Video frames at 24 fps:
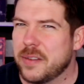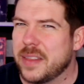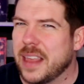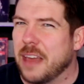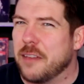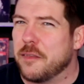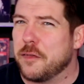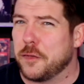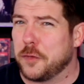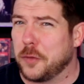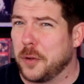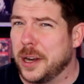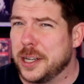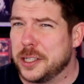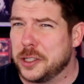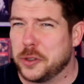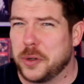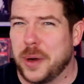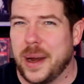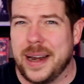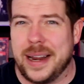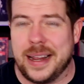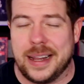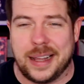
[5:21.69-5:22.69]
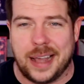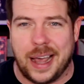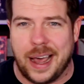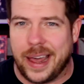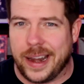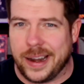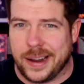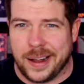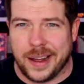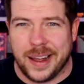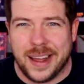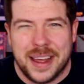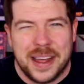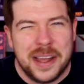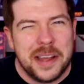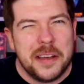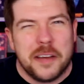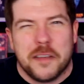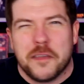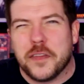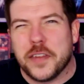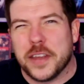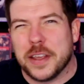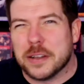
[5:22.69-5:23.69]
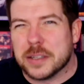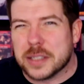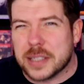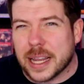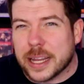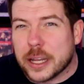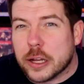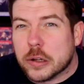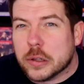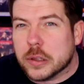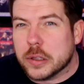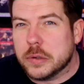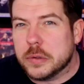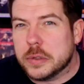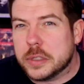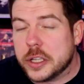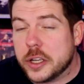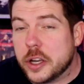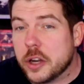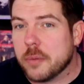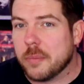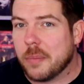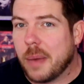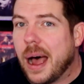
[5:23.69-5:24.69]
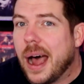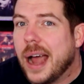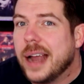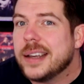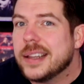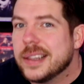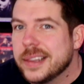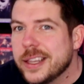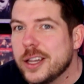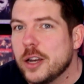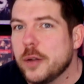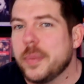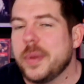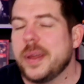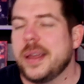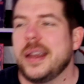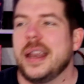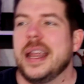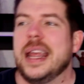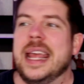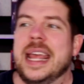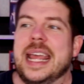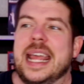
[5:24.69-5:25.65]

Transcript: That frustrating kind of feels like you're losing your mind a little bit.